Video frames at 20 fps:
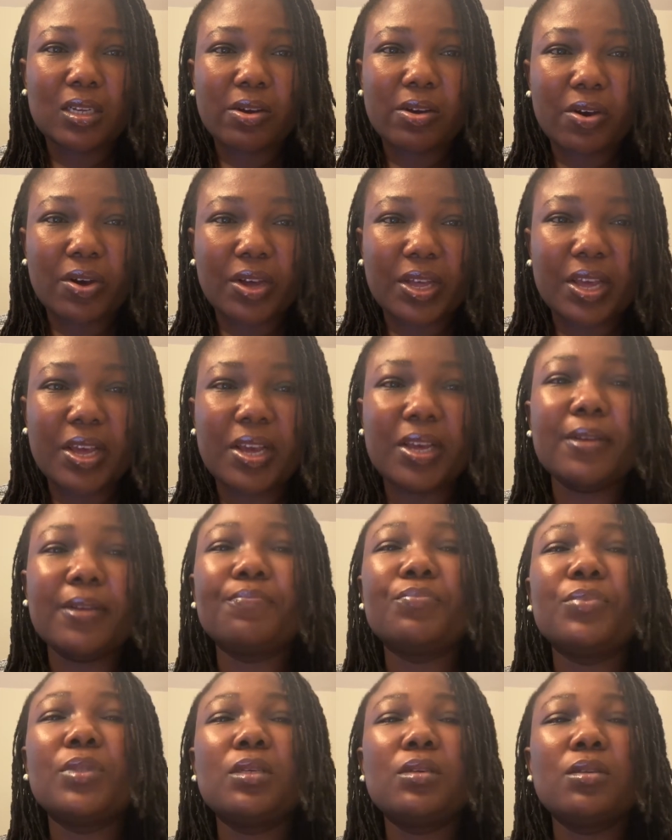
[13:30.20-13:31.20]

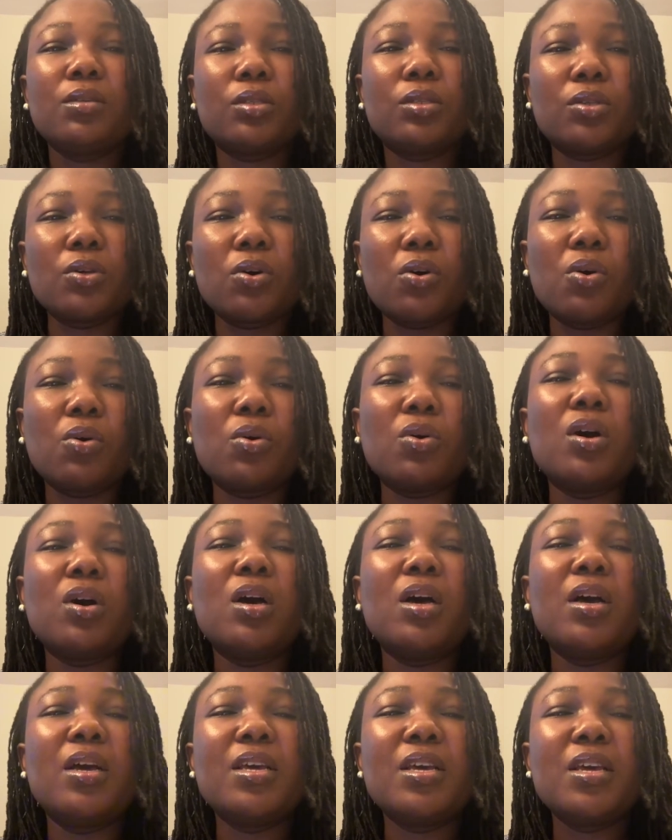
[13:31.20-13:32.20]
Okay,
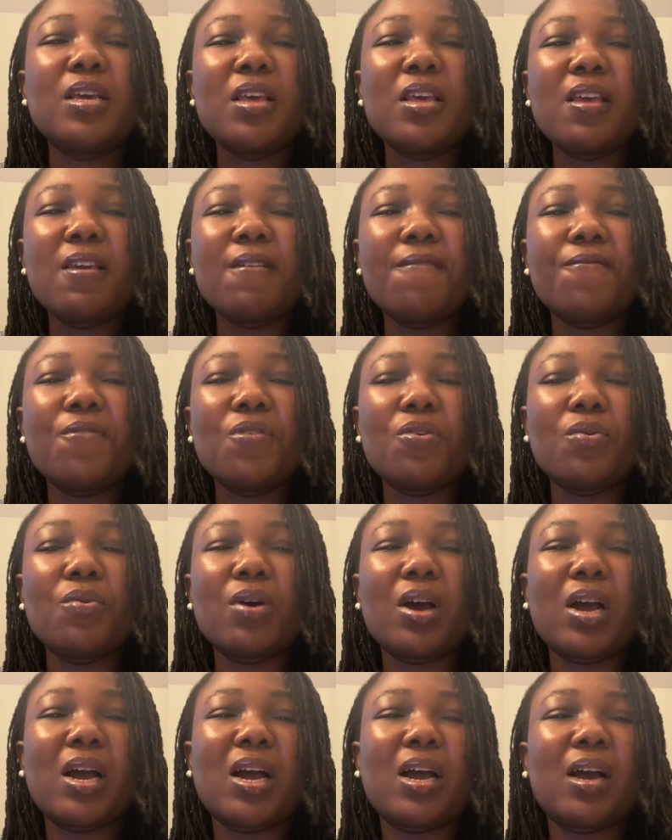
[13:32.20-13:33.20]
so if you
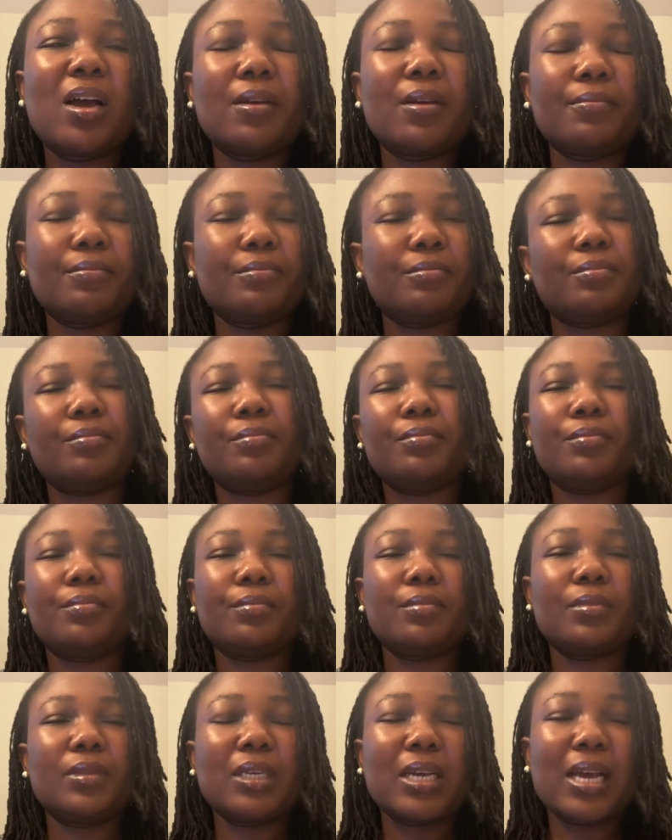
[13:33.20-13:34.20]
are
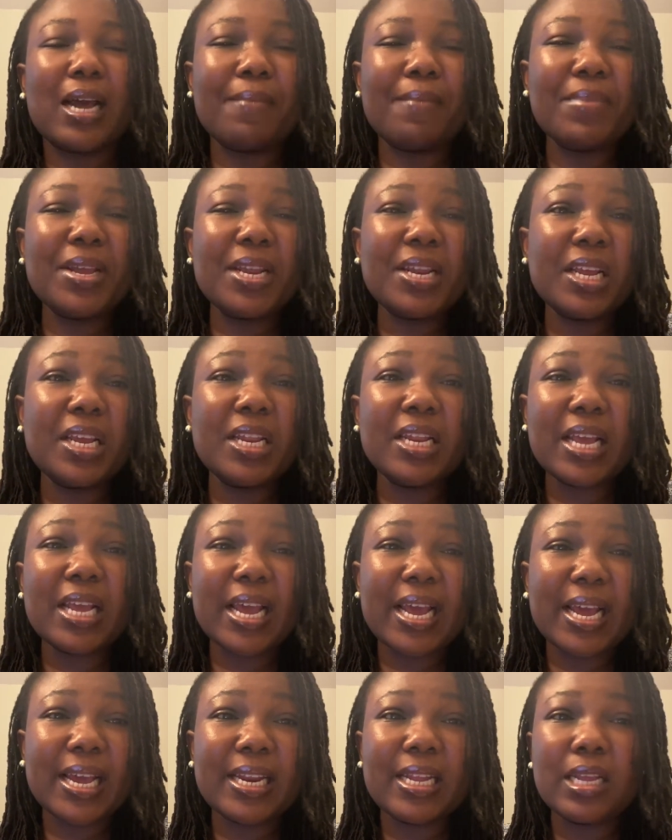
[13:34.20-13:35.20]
coming in
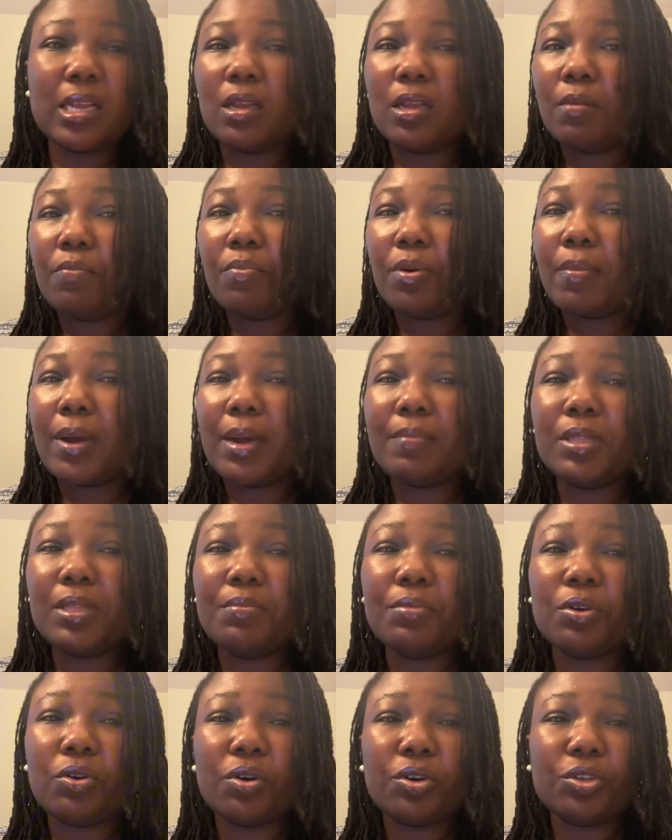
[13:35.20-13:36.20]
early, probably
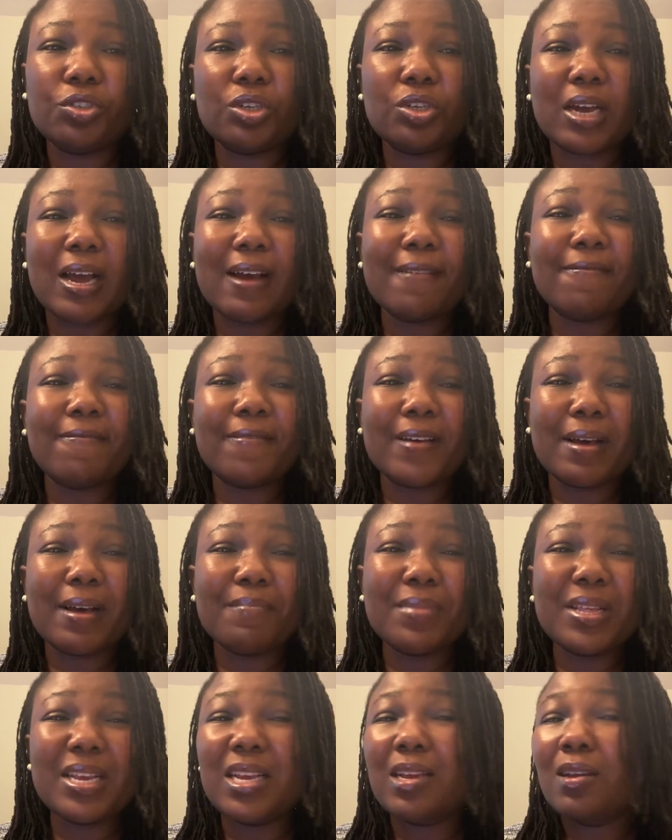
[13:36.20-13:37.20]
because you have
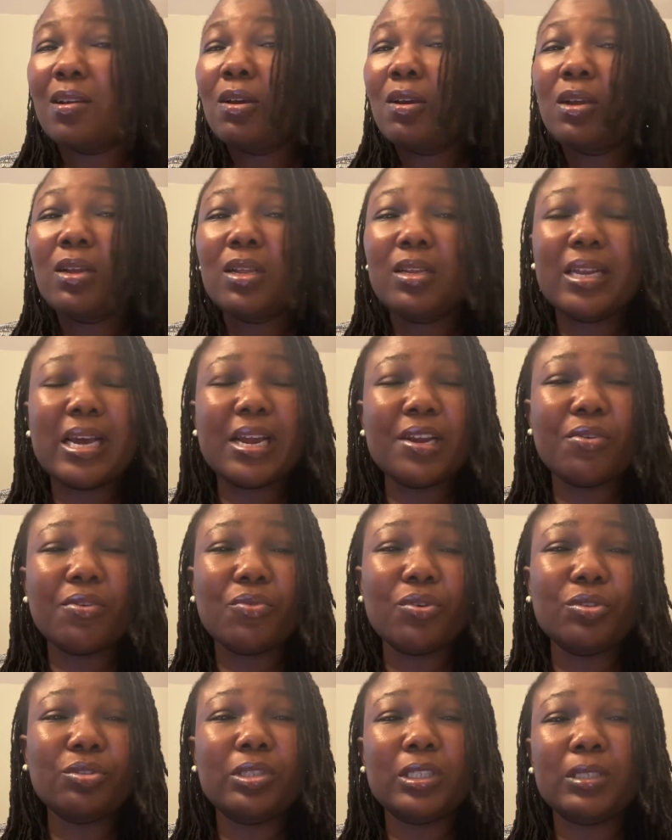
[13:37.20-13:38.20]
family that you
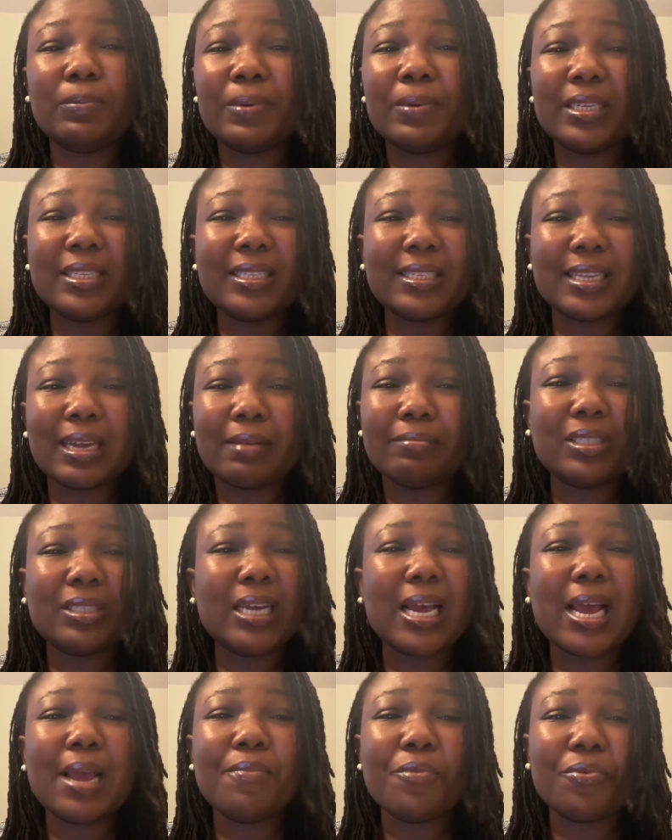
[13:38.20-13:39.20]
want to spend some
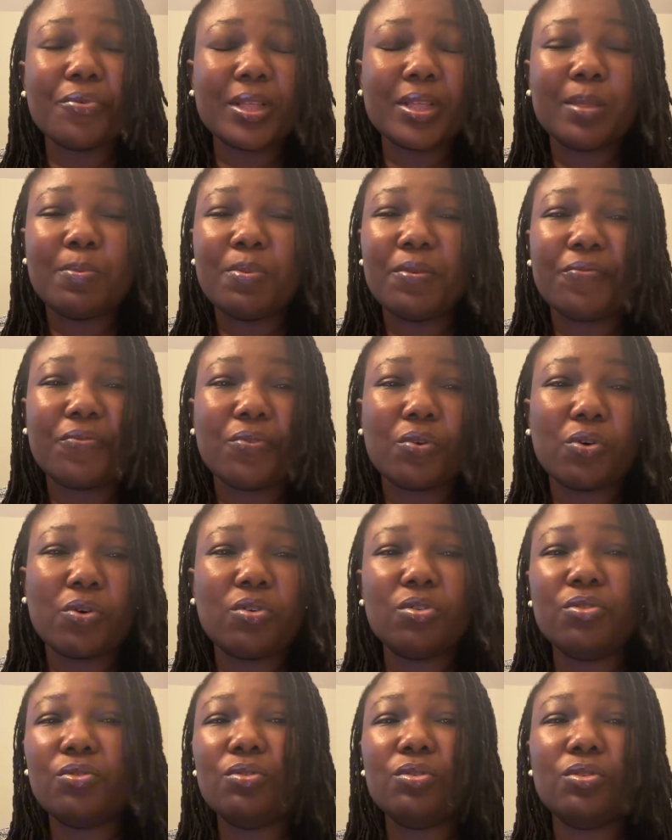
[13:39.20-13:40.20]
time with
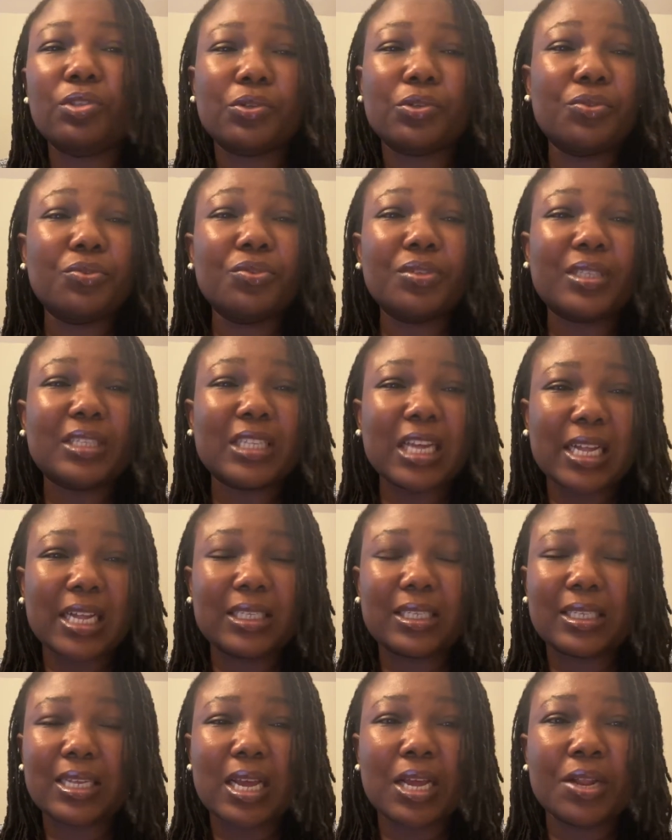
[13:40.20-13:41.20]
before school
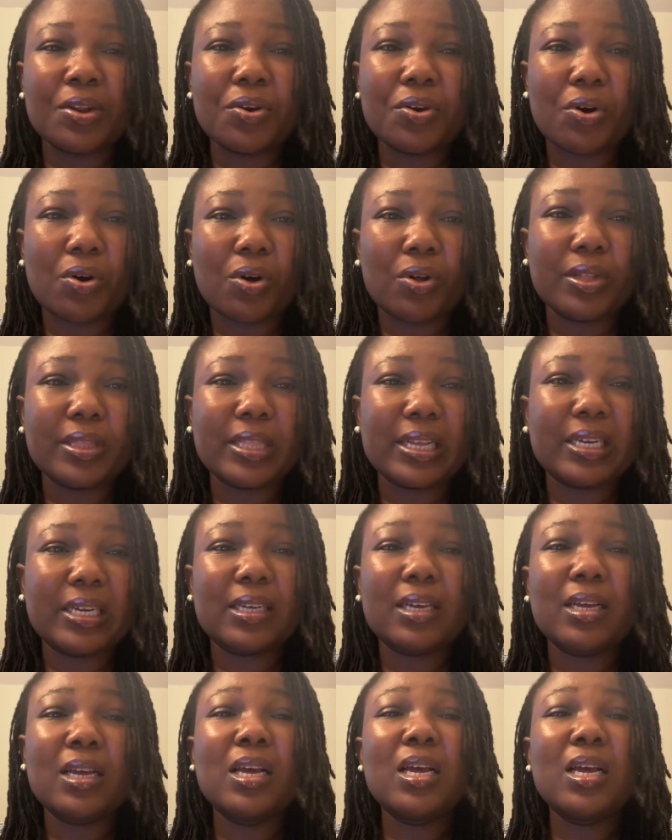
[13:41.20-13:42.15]
starts and all that,